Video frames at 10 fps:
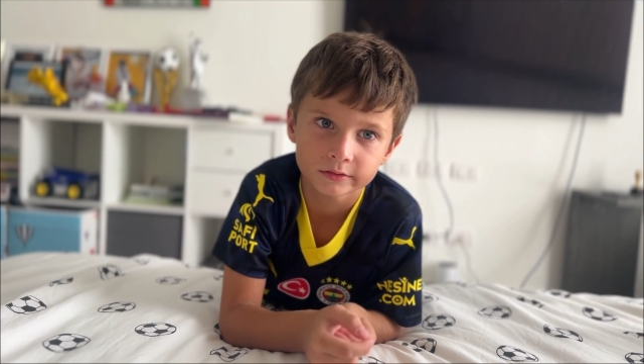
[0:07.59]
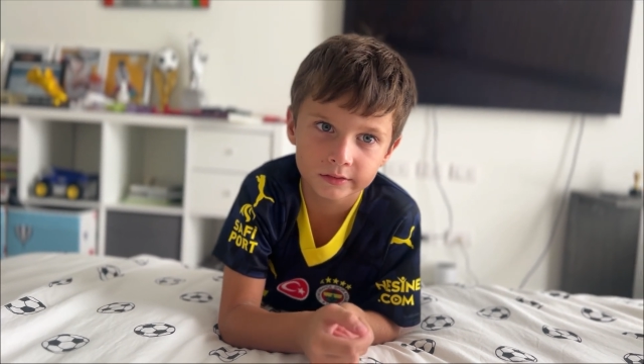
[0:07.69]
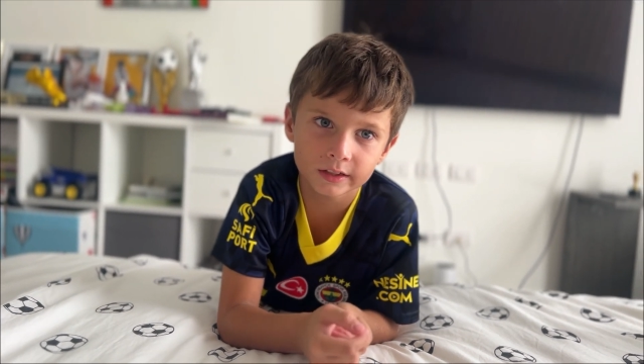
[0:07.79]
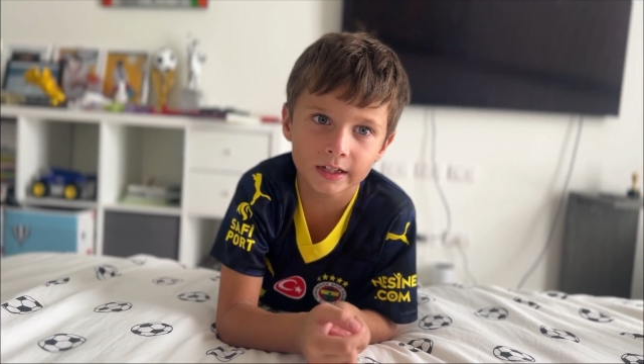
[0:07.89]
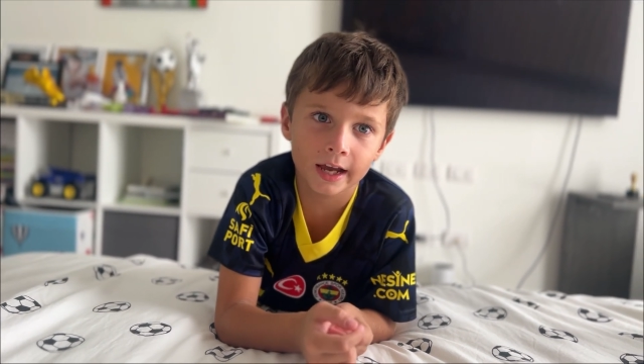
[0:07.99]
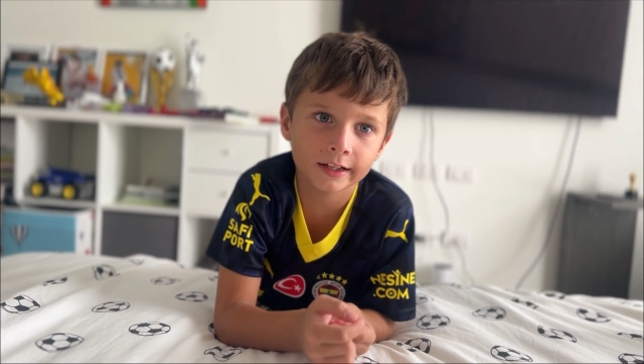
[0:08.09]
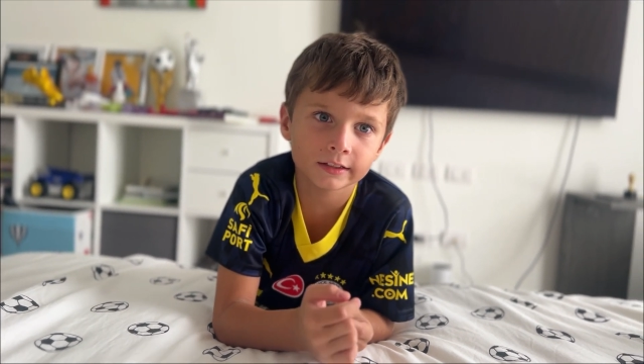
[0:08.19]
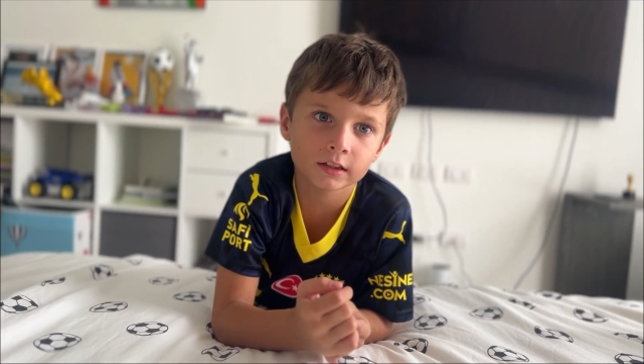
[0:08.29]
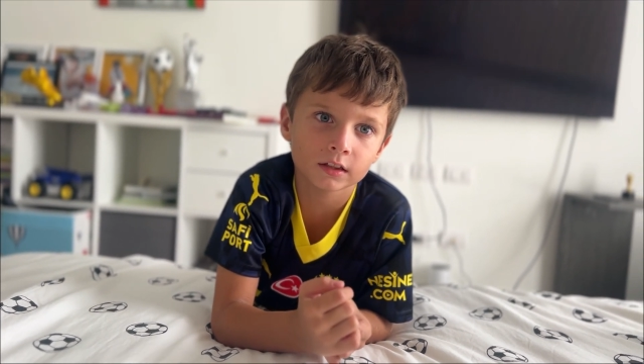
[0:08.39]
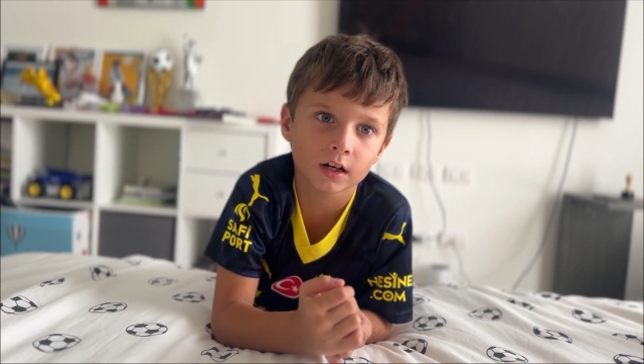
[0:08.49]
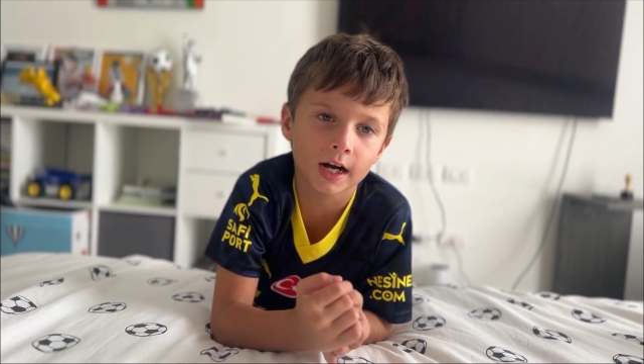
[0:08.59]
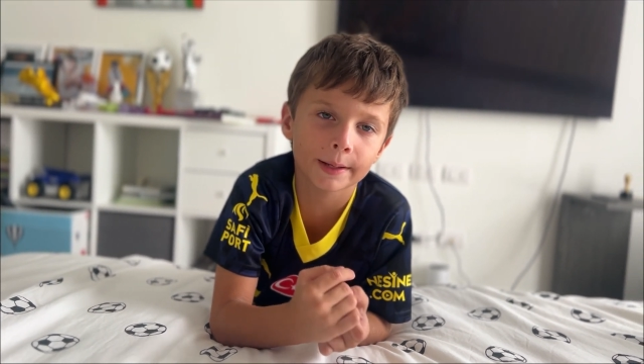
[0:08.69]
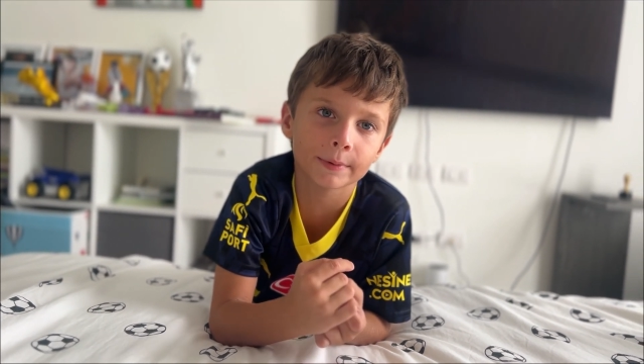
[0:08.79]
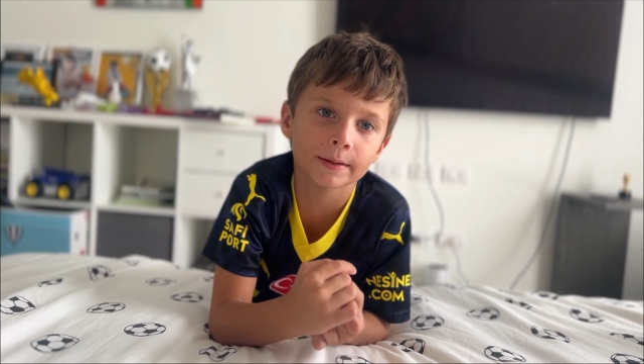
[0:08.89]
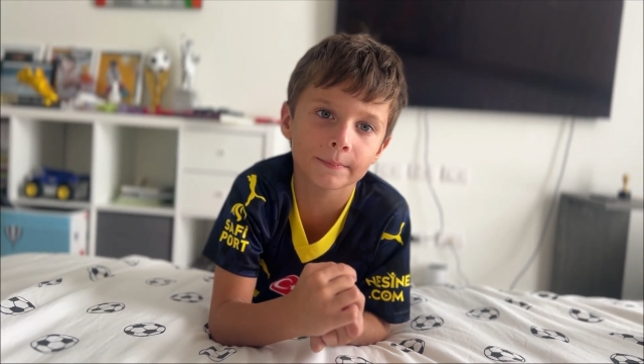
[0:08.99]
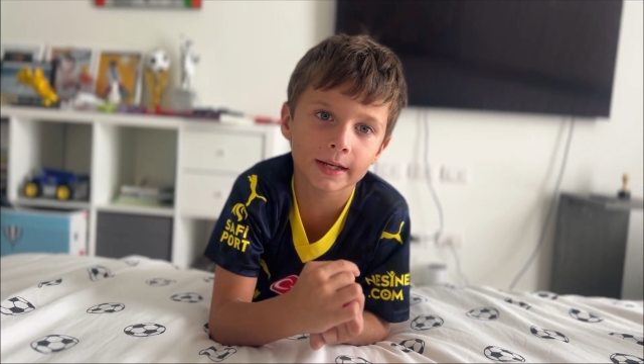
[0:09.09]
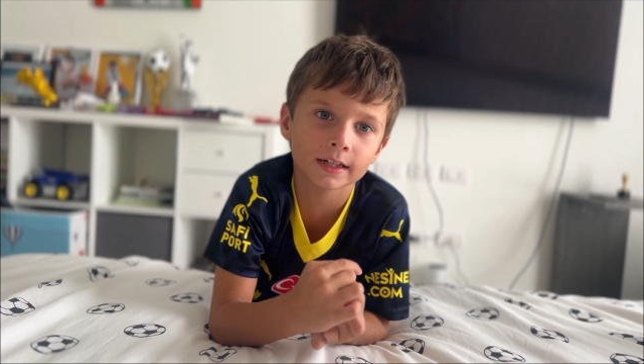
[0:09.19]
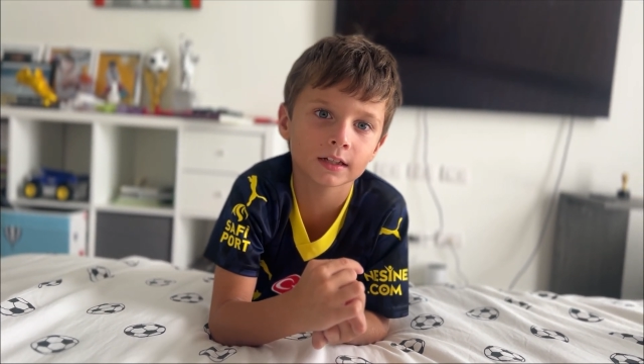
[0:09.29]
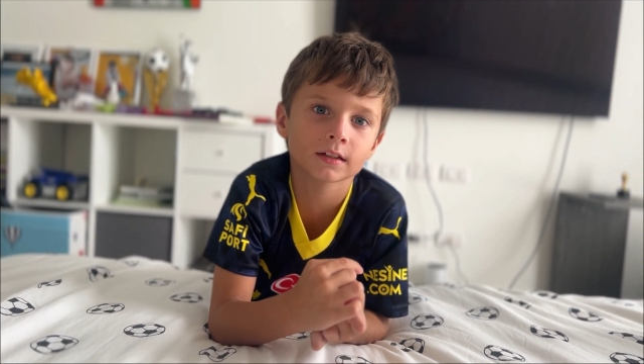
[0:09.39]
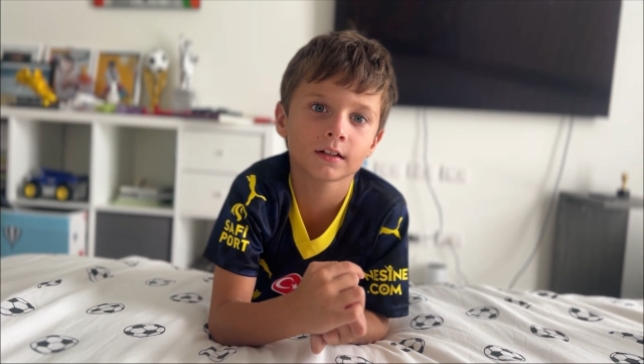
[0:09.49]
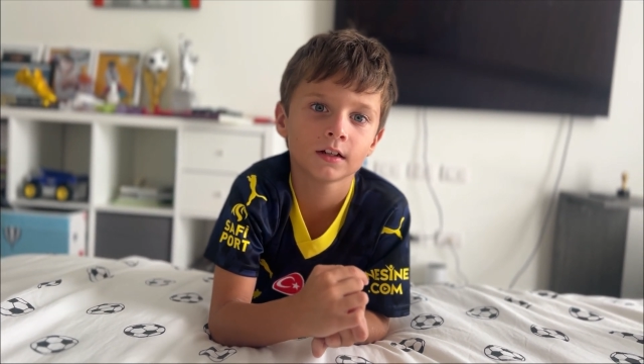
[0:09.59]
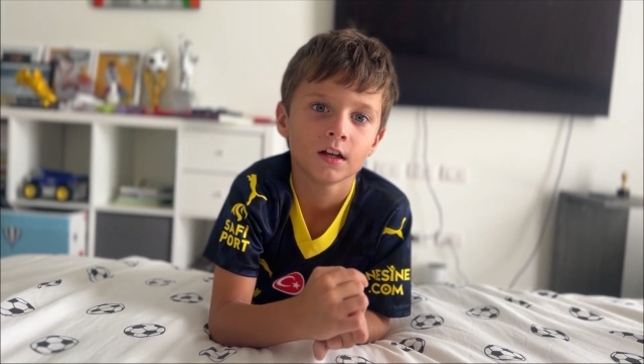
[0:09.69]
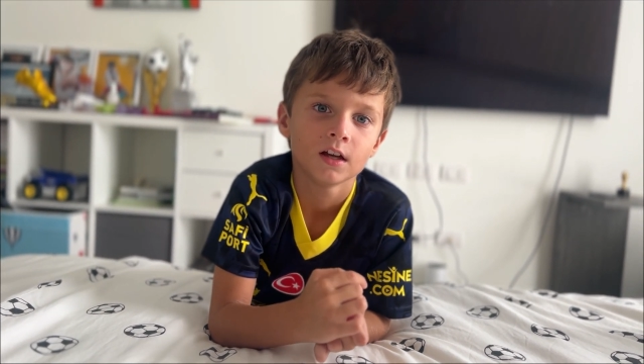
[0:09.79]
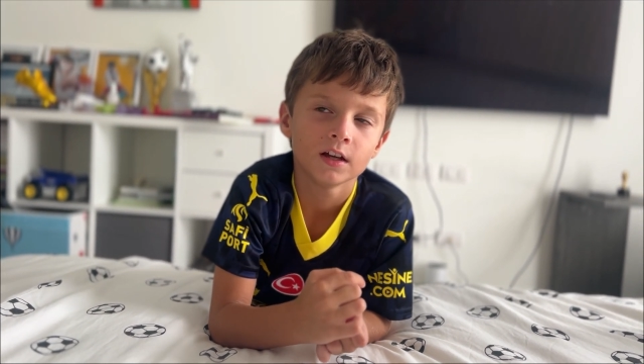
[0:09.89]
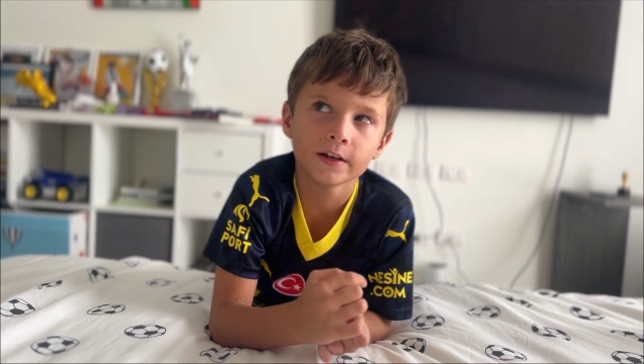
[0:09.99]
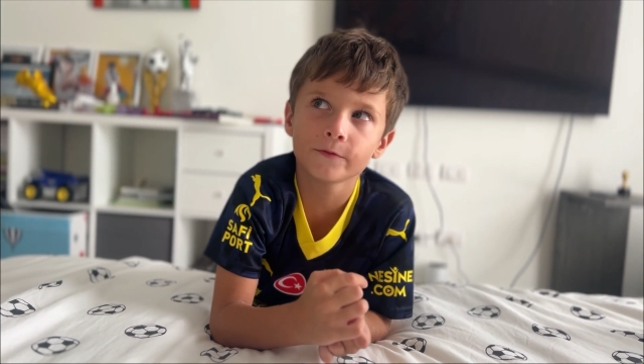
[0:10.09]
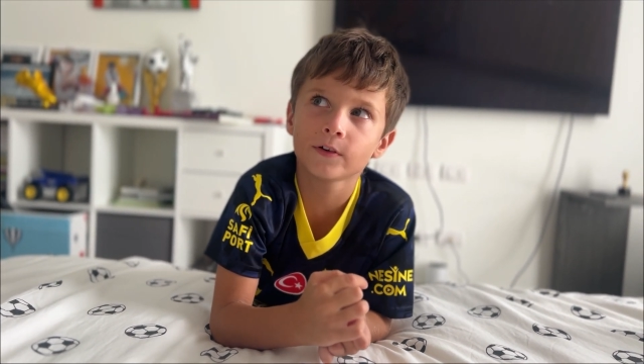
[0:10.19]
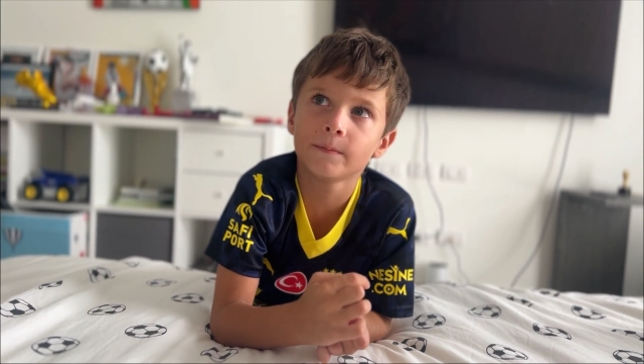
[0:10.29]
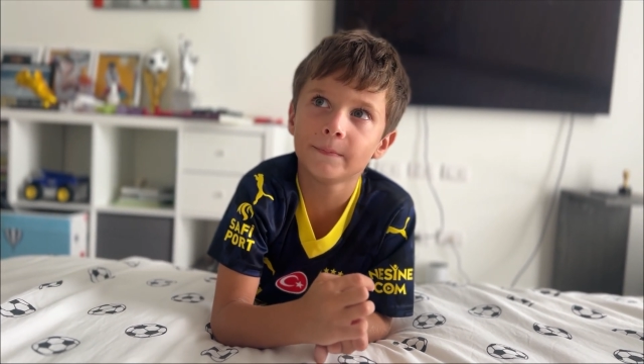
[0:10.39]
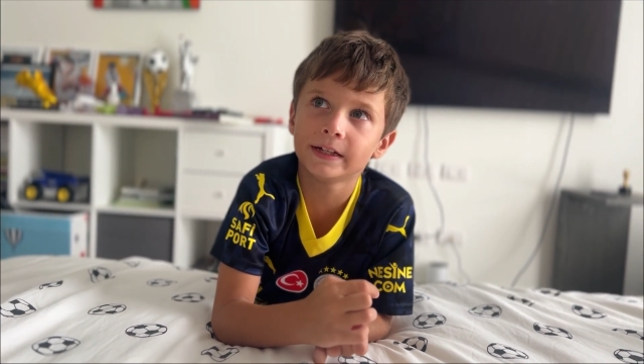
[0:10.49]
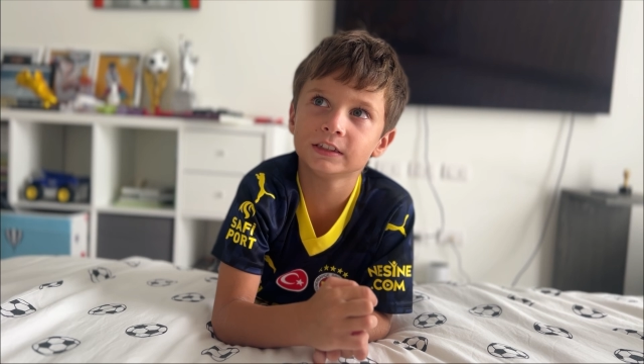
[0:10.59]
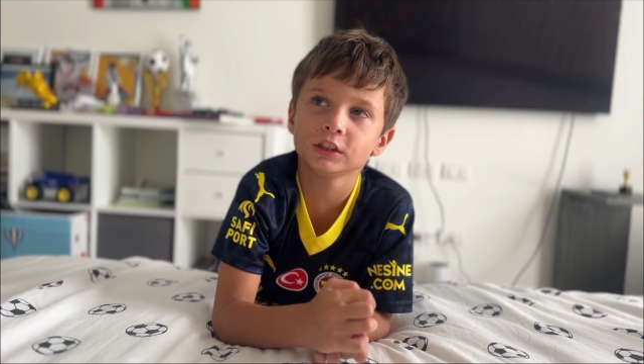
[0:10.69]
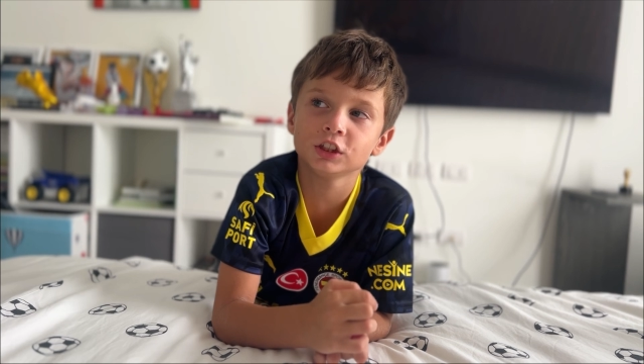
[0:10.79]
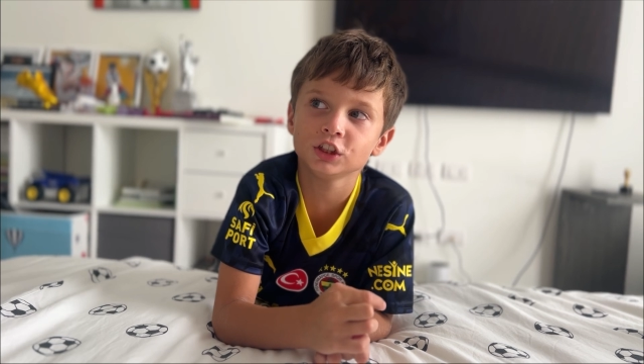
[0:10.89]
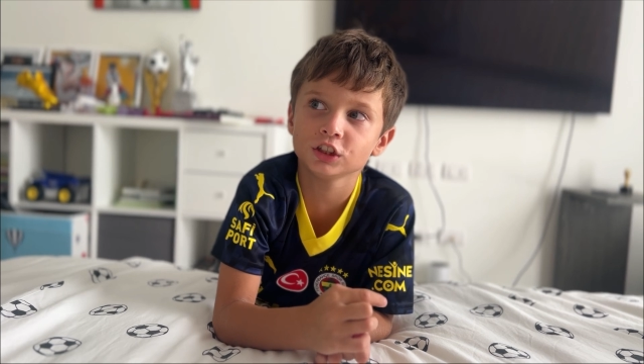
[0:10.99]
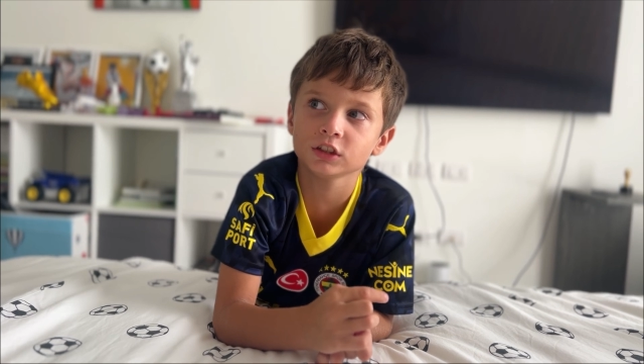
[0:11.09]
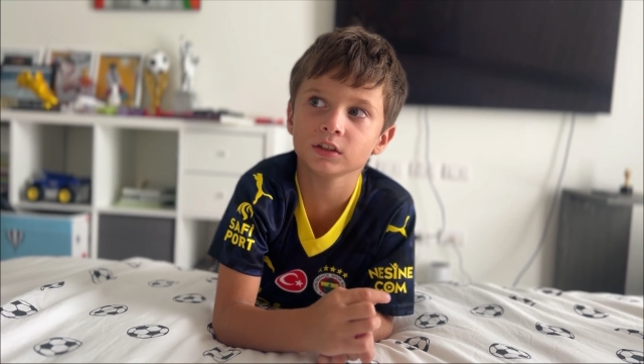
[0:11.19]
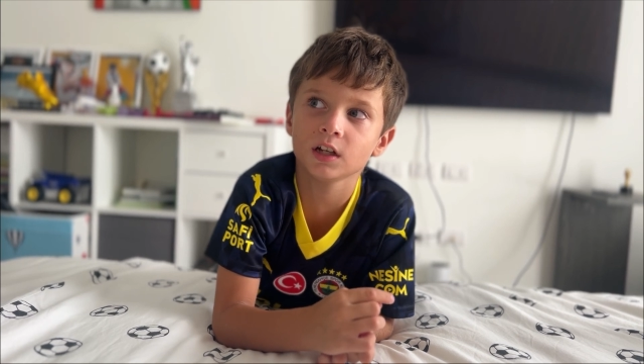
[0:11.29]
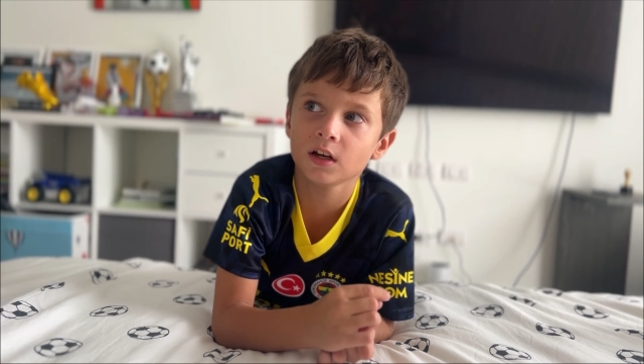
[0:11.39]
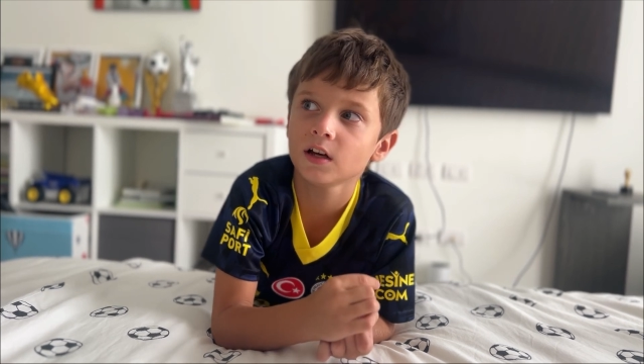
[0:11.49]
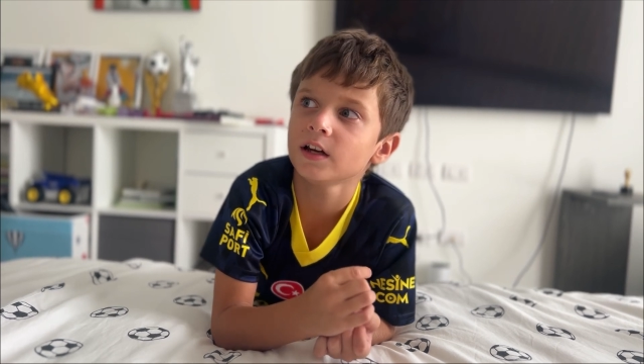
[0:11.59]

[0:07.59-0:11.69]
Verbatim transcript: The last time I made an information